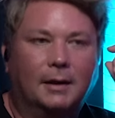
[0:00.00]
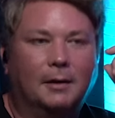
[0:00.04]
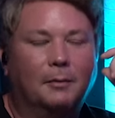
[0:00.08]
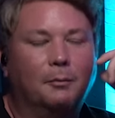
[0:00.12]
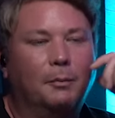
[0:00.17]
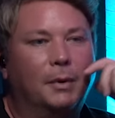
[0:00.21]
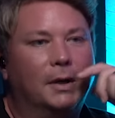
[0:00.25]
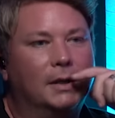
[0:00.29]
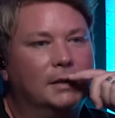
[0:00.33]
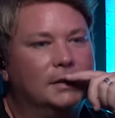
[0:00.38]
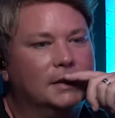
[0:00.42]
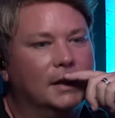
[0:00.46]

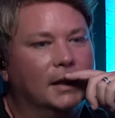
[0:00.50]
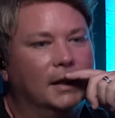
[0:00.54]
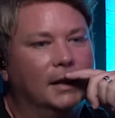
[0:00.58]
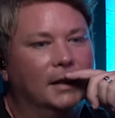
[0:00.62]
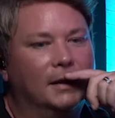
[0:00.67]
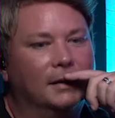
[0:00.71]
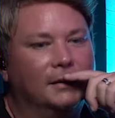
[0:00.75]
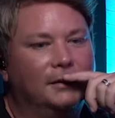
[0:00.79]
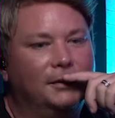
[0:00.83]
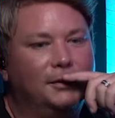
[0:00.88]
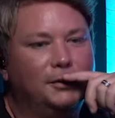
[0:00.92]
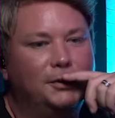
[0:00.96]
But
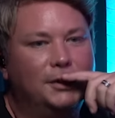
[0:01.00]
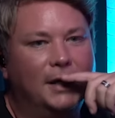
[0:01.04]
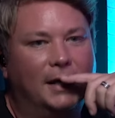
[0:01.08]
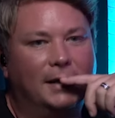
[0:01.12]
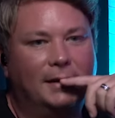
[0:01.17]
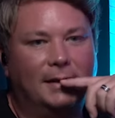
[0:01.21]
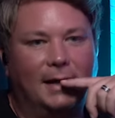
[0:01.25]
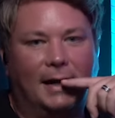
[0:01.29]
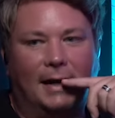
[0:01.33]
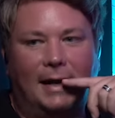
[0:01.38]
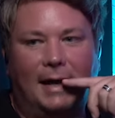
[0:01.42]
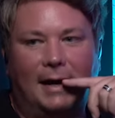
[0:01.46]
you take
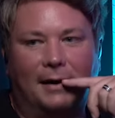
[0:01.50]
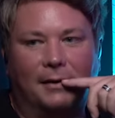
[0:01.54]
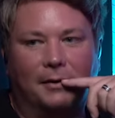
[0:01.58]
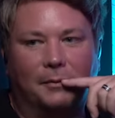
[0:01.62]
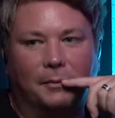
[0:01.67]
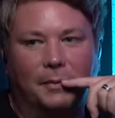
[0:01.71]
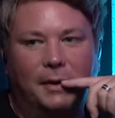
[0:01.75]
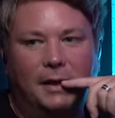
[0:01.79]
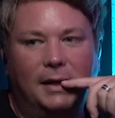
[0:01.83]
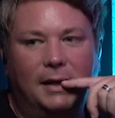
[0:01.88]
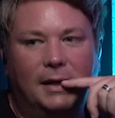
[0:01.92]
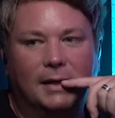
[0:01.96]
that out of the
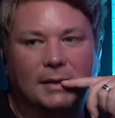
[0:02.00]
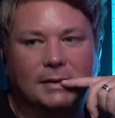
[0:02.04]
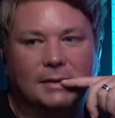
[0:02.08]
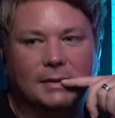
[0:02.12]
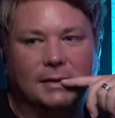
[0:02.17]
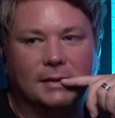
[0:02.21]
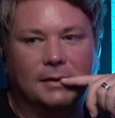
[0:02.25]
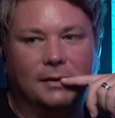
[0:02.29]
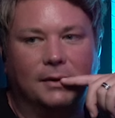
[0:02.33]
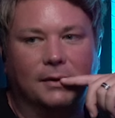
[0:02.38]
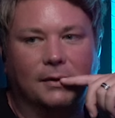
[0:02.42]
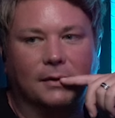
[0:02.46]
mix
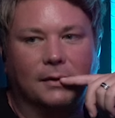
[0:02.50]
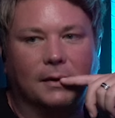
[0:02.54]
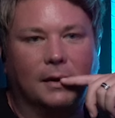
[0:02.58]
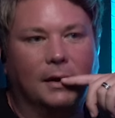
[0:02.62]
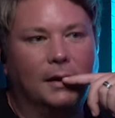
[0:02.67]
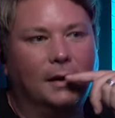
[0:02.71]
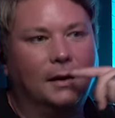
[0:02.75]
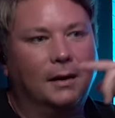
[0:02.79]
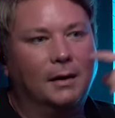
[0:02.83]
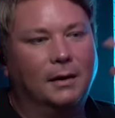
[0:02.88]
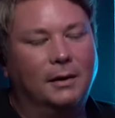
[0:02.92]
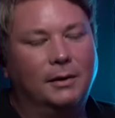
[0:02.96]
and
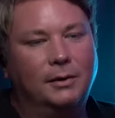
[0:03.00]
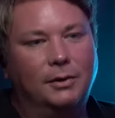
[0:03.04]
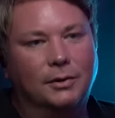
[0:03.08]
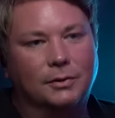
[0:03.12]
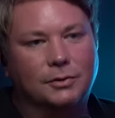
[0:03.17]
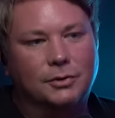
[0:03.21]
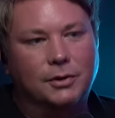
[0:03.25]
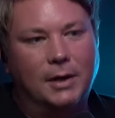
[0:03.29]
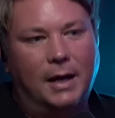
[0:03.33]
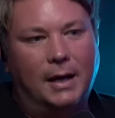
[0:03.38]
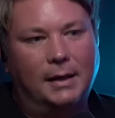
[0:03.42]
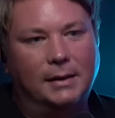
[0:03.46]
you're
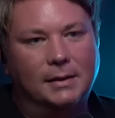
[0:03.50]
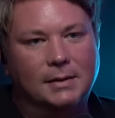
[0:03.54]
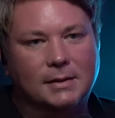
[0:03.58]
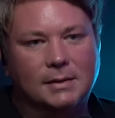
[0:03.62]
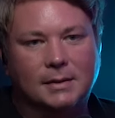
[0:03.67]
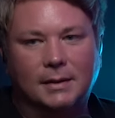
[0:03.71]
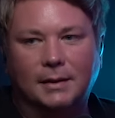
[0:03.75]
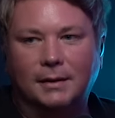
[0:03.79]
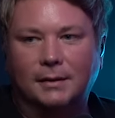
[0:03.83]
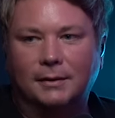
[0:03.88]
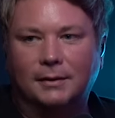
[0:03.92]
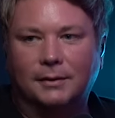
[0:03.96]
trying to
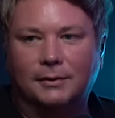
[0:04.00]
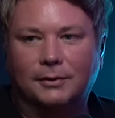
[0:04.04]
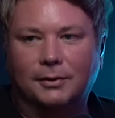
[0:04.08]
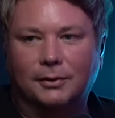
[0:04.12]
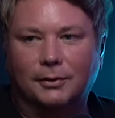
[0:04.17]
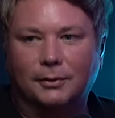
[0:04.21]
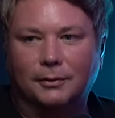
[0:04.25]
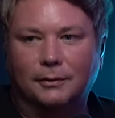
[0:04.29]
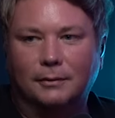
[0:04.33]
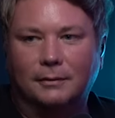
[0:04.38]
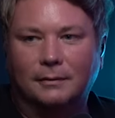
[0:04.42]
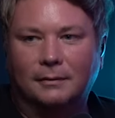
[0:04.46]
sing to
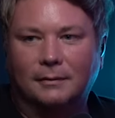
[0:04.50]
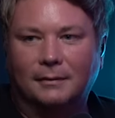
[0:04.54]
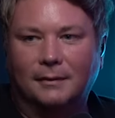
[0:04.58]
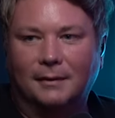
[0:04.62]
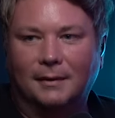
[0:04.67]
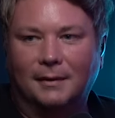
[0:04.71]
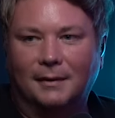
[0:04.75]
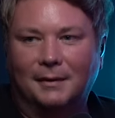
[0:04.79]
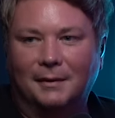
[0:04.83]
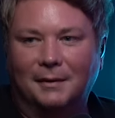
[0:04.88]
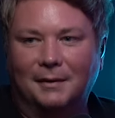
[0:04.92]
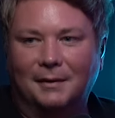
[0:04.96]
two
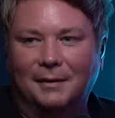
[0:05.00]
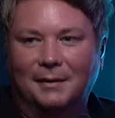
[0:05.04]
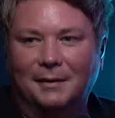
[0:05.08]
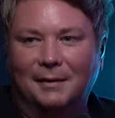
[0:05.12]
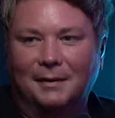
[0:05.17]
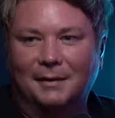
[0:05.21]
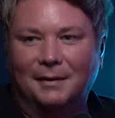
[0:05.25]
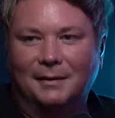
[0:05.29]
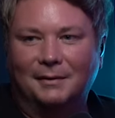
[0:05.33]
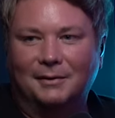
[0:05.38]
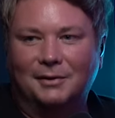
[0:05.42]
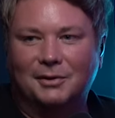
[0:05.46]

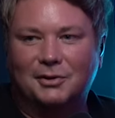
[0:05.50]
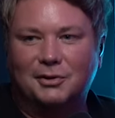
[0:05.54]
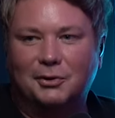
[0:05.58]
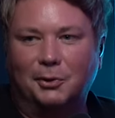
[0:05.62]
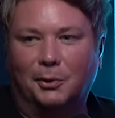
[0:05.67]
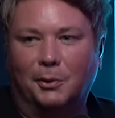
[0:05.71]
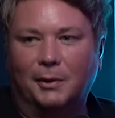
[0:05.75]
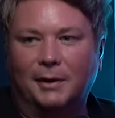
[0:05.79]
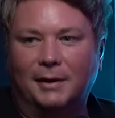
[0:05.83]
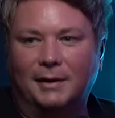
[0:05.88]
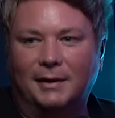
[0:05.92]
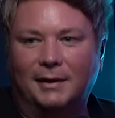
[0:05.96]

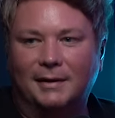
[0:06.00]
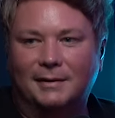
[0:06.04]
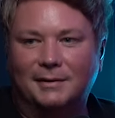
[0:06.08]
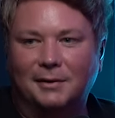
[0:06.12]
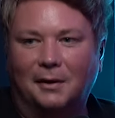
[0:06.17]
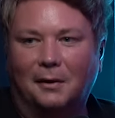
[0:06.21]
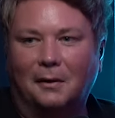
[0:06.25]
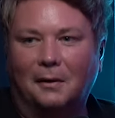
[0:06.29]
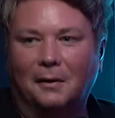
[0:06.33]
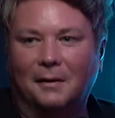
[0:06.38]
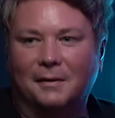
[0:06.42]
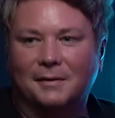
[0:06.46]
distorted
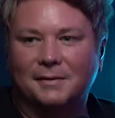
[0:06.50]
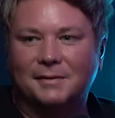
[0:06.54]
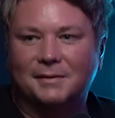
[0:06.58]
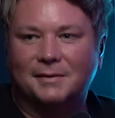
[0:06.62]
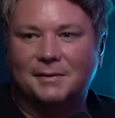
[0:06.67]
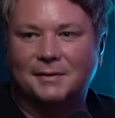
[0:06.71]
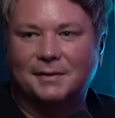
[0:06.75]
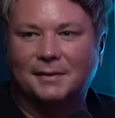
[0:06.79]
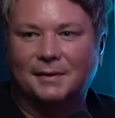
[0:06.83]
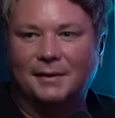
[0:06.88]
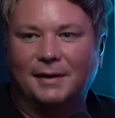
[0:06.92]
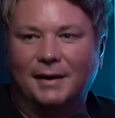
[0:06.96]
guitars.